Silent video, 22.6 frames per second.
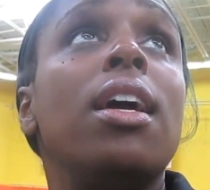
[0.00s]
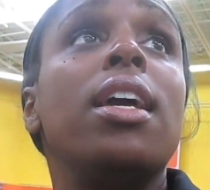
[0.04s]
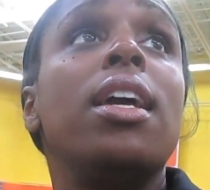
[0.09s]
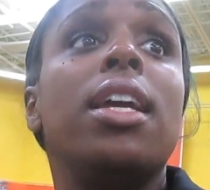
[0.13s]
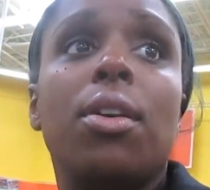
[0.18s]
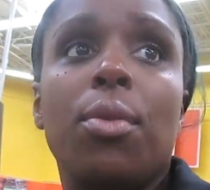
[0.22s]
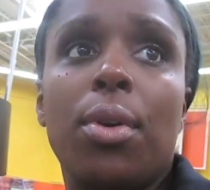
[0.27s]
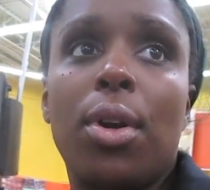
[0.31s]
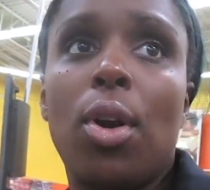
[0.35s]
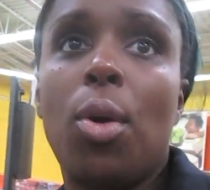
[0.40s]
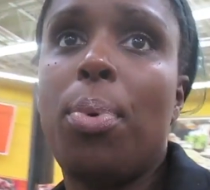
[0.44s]

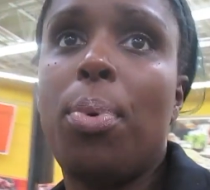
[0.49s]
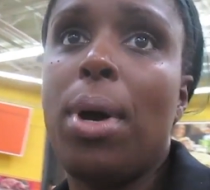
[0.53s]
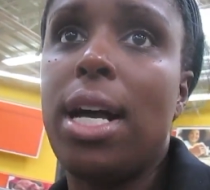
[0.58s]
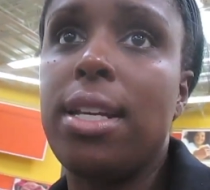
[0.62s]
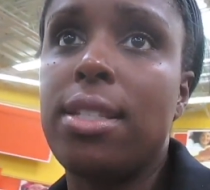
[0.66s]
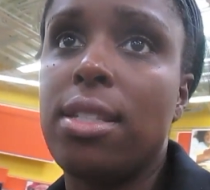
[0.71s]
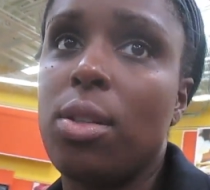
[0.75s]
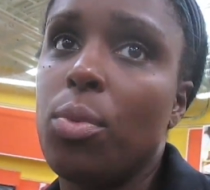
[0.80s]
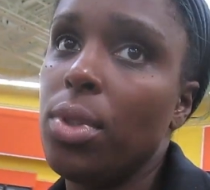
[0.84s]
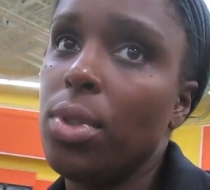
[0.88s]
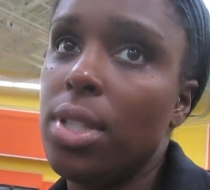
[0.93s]
Here we go,
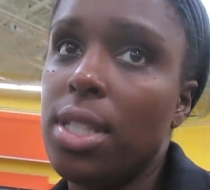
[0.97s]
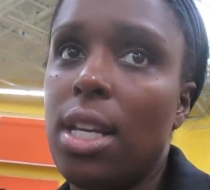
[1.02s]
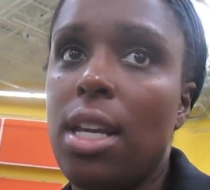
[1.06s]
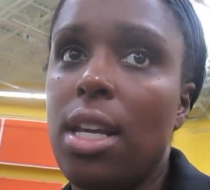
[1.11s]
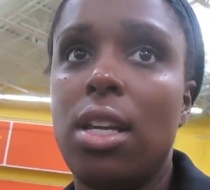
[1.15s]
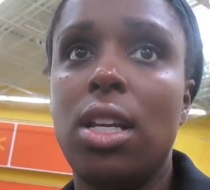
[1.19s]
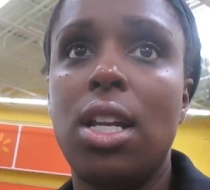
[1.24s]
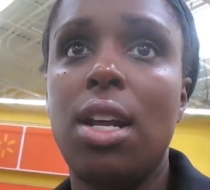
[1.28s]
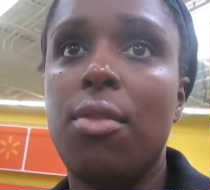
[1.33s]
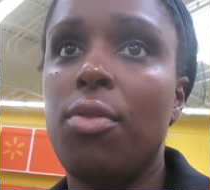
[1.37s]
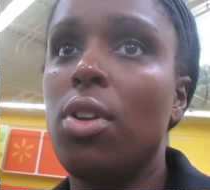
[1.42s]
pasta. We'll see.
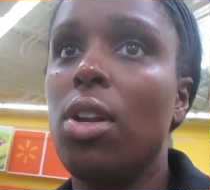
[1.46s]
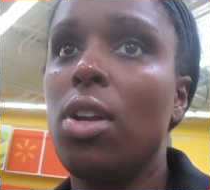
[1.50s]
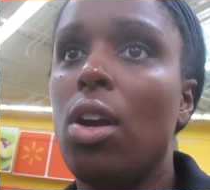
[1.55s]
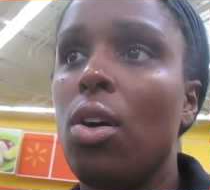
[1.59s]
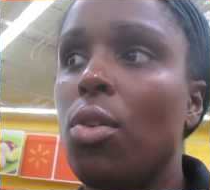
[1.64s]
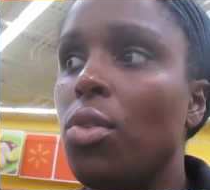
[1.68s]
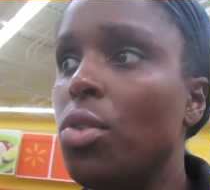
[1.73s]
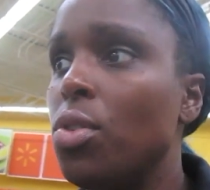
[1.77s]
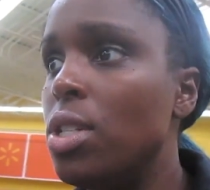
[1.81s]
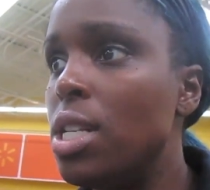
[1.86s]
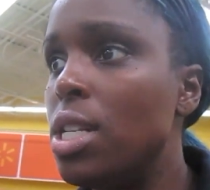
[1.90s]
You never know.
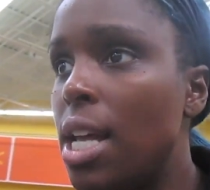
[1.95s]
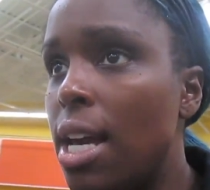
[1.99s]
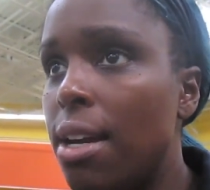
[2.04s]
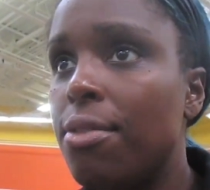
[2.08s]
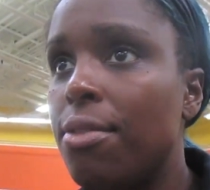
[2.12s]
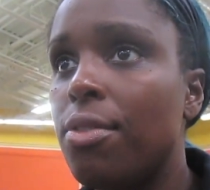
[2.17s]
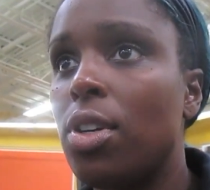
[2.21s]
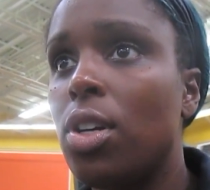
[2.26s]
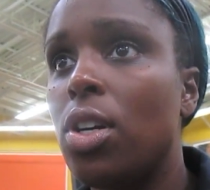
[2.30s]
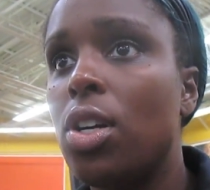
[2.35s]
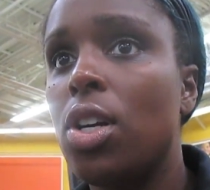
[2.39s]
You
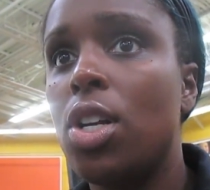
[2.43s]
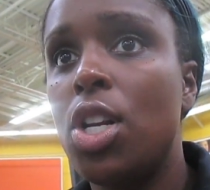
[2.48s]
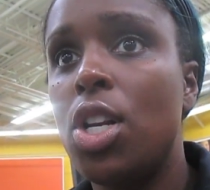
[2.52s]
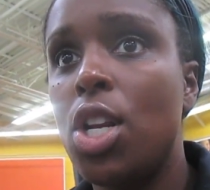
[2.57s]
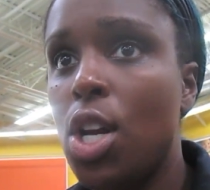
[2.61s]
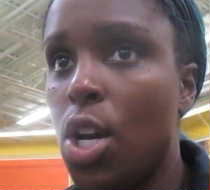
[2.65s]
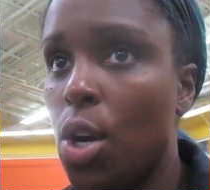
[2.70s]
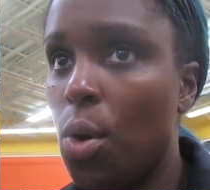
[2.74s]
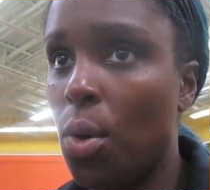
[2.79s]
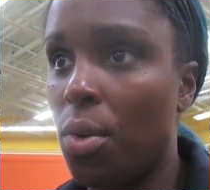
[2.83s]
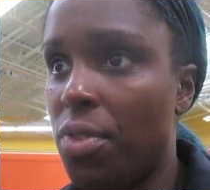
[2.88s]
never
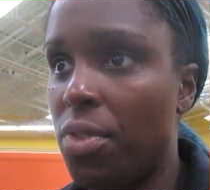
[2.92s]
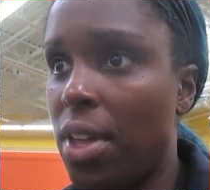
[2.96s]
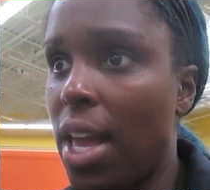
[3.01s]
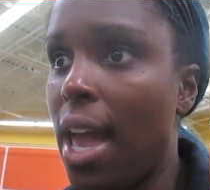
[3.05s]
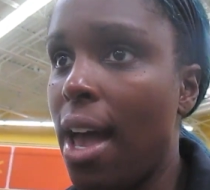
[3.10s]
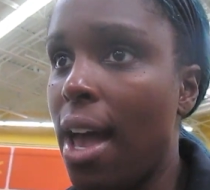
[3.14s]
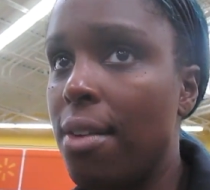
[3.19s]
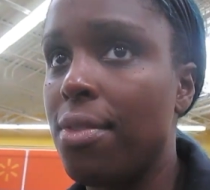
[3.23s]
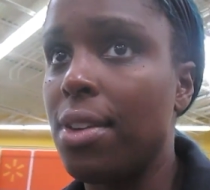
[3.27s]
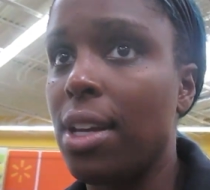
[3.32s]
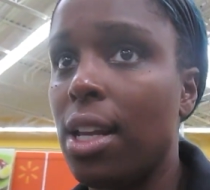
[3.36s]
know if they
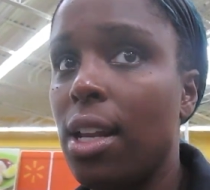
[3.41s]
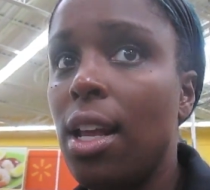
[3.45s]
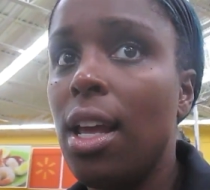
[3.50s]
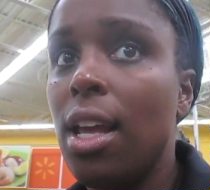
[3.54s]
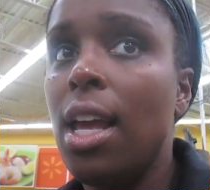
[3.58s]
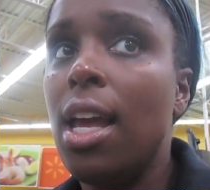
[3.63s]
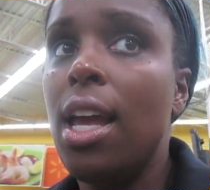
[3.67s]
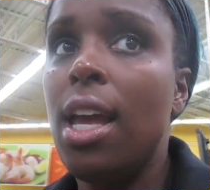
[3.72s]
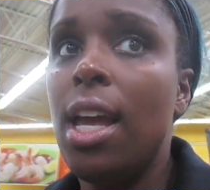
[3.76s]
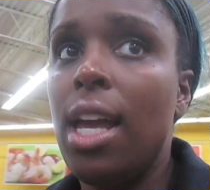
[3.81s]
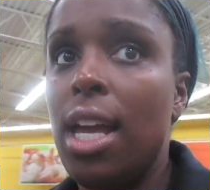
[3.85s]
have it.
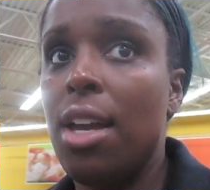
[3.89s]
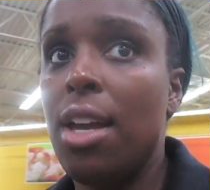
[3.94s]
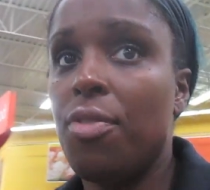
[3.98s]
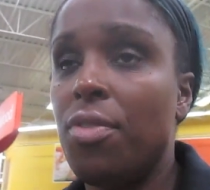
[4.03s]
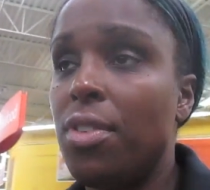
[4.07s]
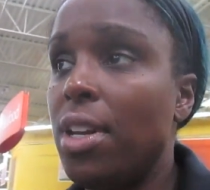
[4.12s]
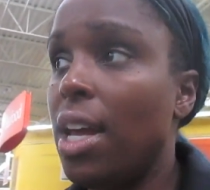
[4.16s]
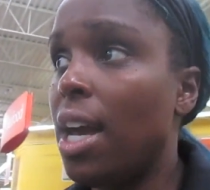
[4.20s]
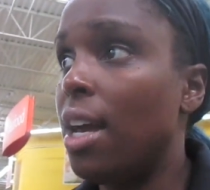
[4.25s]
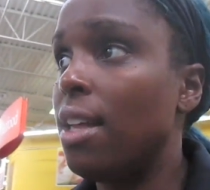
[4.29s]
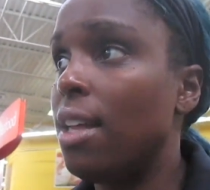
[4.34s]
If
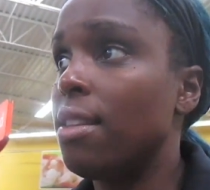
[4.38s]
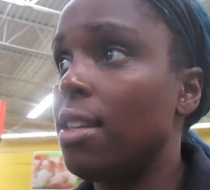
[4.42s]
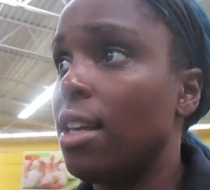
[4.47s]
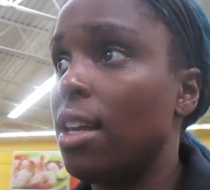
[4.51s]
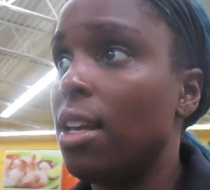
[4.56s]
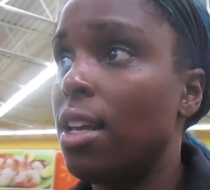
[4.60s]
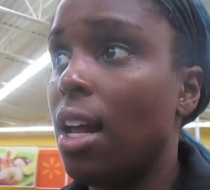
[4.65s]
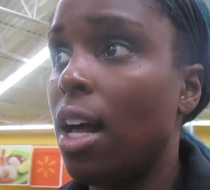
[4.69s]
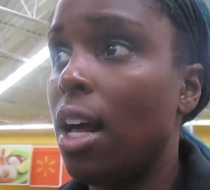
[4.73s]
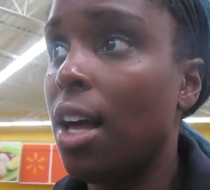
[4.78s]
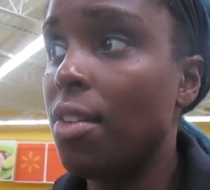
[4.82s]
not,
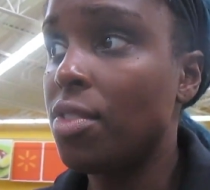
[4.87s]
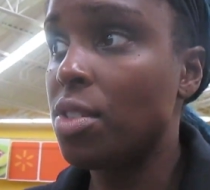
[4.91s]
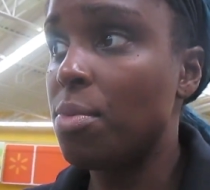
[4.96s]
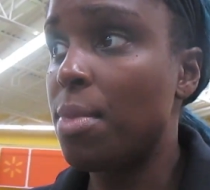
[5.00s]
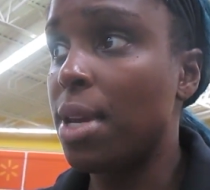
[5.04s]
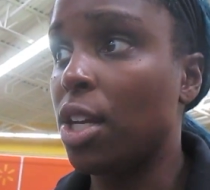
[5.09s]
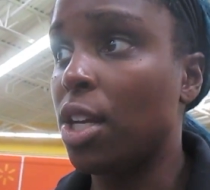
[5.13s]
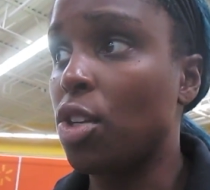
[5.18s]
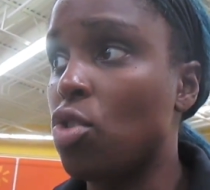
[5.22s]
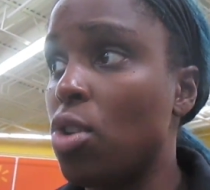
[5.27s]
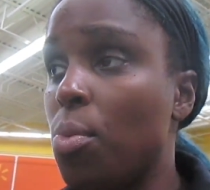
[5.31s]
then I'll have to
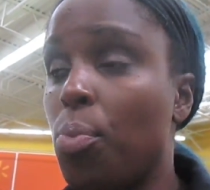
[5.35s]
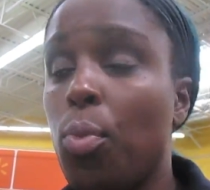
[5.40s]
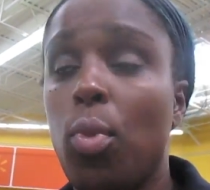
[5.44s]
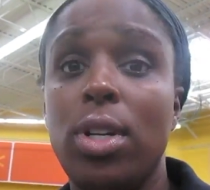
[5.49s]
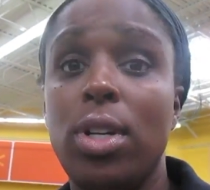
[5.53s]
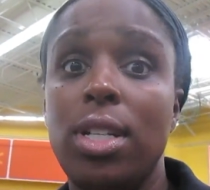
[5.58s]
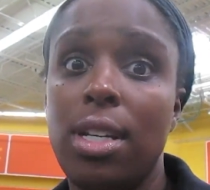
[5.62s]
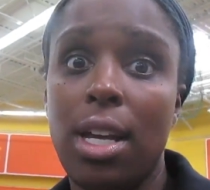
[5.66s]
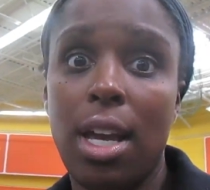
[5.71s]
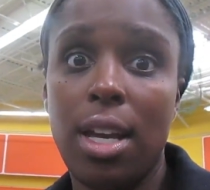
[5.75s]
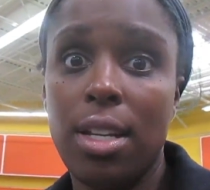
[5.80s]
make a trip
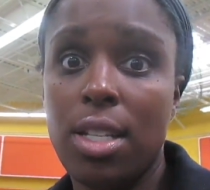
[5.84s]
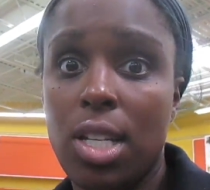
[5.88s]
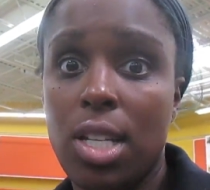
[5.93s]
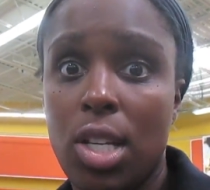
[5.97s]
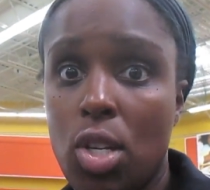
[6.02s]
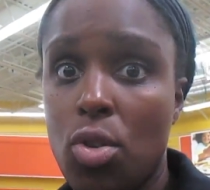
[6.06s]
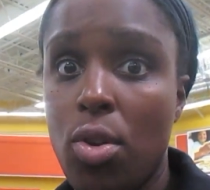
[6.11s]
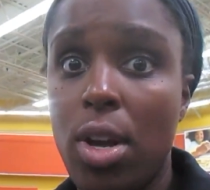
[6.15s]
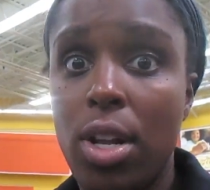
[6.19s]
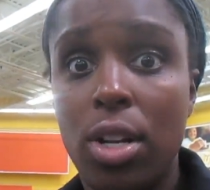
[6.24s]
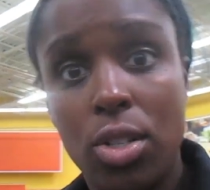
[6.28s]
one day to
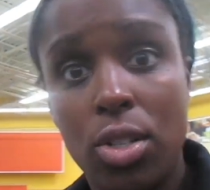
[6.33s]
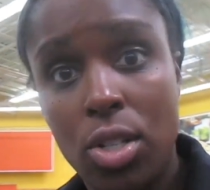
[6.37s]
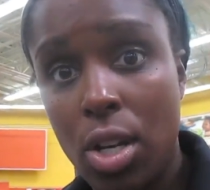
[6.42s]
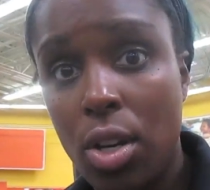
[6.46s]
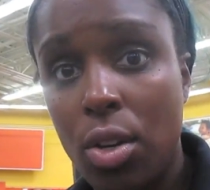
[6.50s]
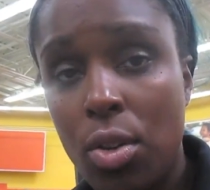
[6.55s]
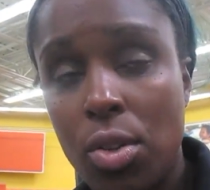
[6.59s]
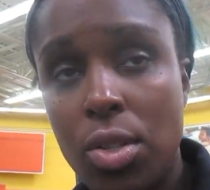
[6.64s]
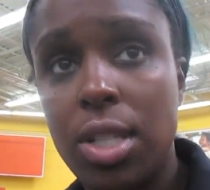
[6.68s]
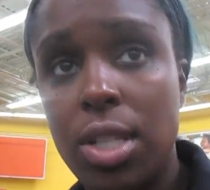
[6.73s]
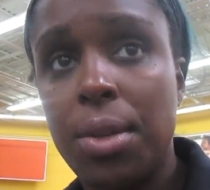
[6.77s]
Trader
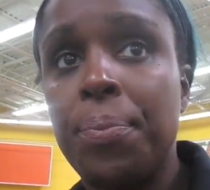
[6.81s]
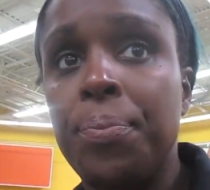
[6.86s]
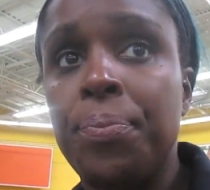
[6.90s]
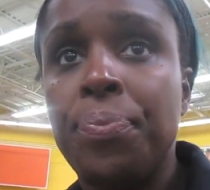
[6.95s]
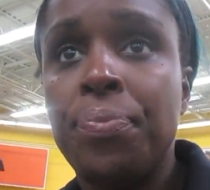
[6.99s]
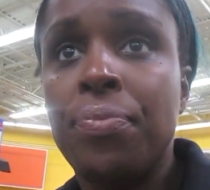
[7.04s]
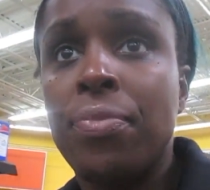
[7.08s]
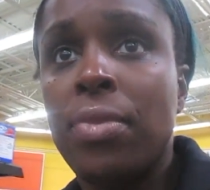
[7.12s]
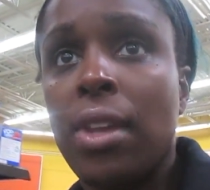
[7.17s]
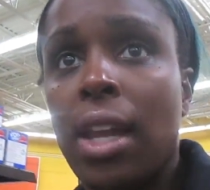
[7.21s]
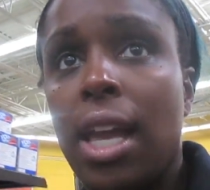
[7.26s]
Joe's
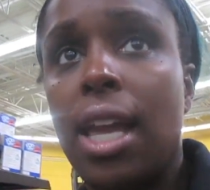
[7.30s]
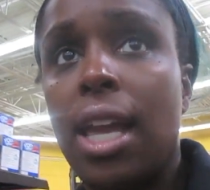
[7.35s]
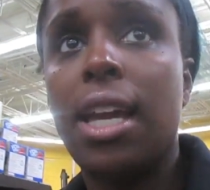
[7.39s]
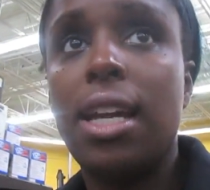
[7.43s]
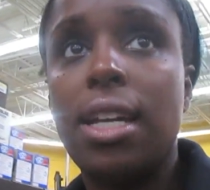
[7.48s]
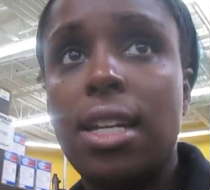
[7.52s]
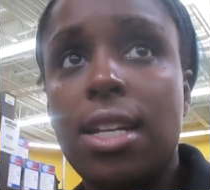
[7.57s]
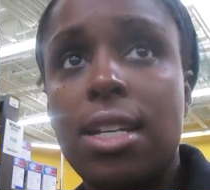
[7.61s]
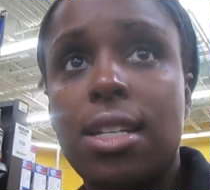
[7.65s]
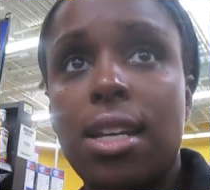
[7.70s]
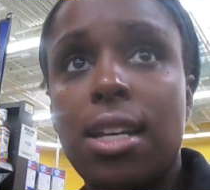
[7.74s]

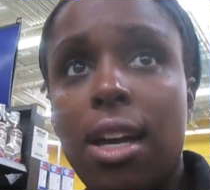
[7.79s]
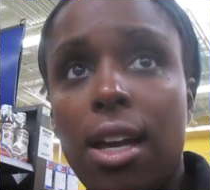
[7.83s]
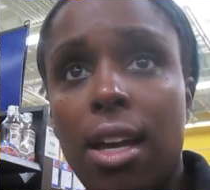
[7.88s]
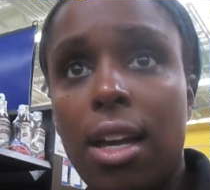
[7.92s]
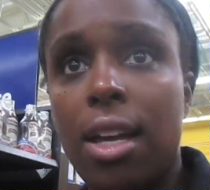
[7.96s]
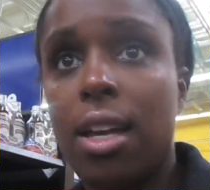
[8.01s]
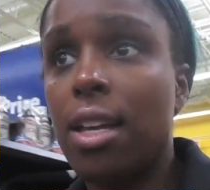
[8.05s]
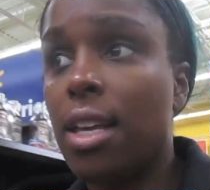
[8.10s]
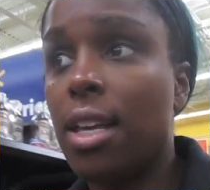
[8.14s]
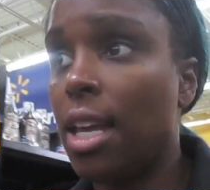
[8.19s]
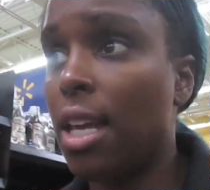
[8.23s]
and uh,
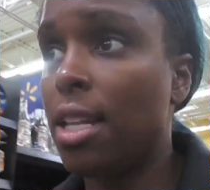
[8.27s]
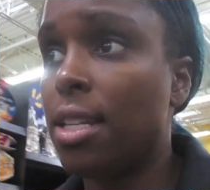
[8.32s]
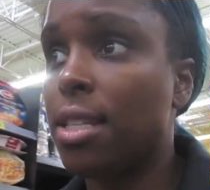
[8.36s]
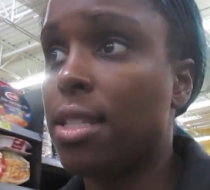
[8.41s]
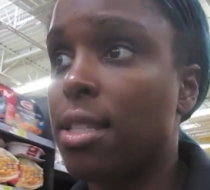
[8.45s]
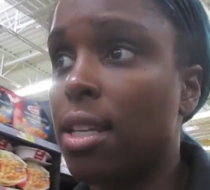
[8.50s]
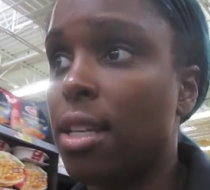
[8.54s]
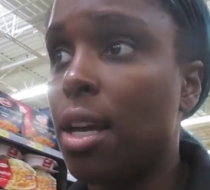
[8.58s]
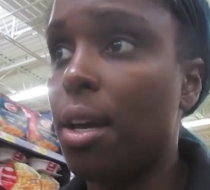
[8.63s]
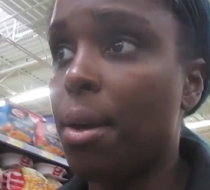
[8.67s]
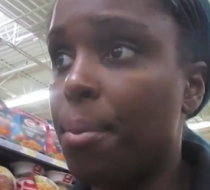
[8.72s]
get
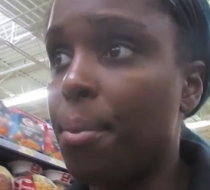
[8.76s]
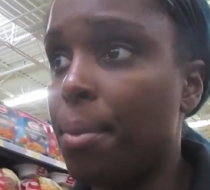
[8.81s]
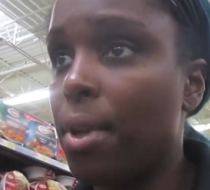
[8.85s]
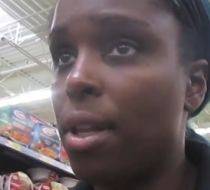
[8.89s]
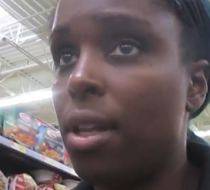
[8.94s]
some